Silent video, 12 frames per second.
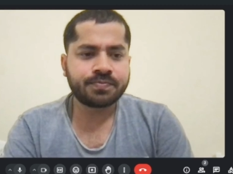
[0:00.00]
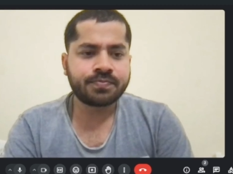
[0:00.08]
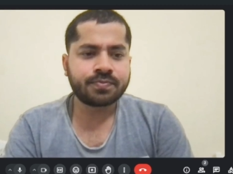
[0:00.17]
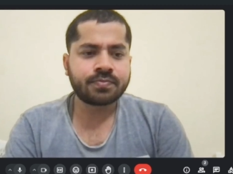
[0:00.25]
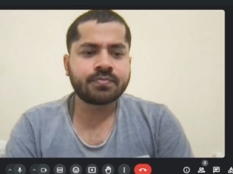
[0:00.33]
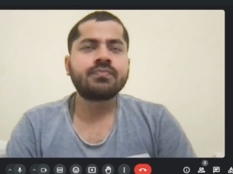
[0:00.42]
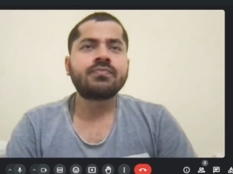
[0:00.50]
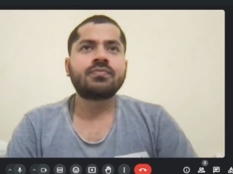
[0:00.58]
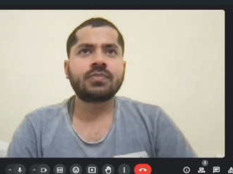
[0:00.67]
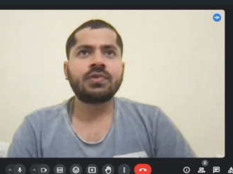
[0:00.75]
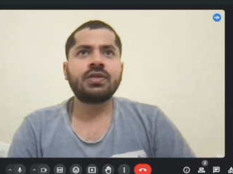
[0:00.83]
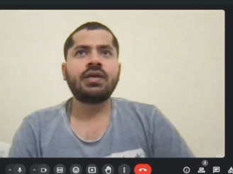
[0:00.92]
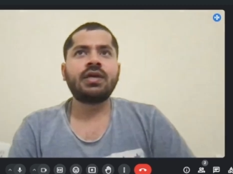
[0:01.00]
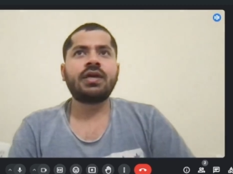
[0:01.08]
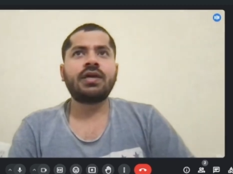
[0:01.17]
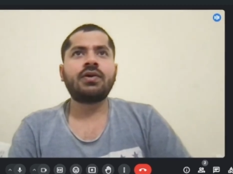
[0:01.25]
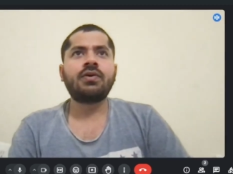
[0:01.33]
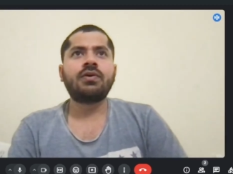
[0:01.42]
same. Uh, yeah,
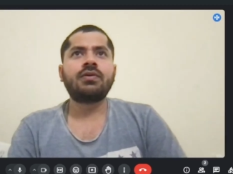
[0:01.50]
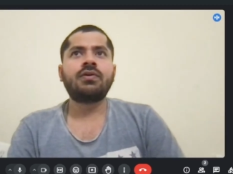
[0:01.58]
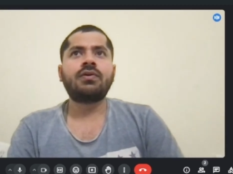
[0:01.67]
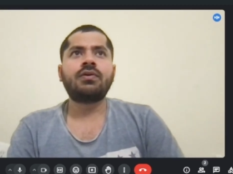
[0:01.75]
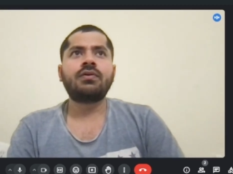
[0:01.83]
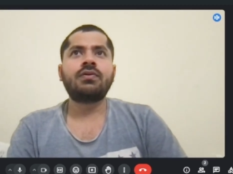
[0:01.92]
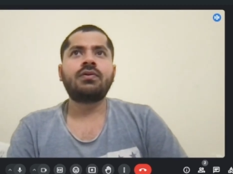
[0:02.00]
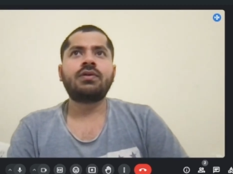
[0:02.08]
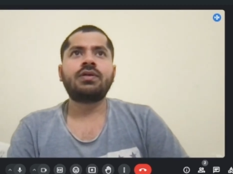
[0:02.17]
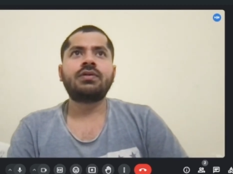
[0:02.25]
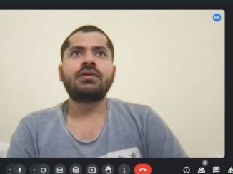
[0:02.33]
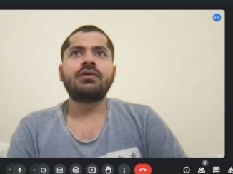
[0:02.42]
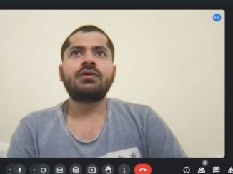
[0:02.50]
yeah. Got, got, got it.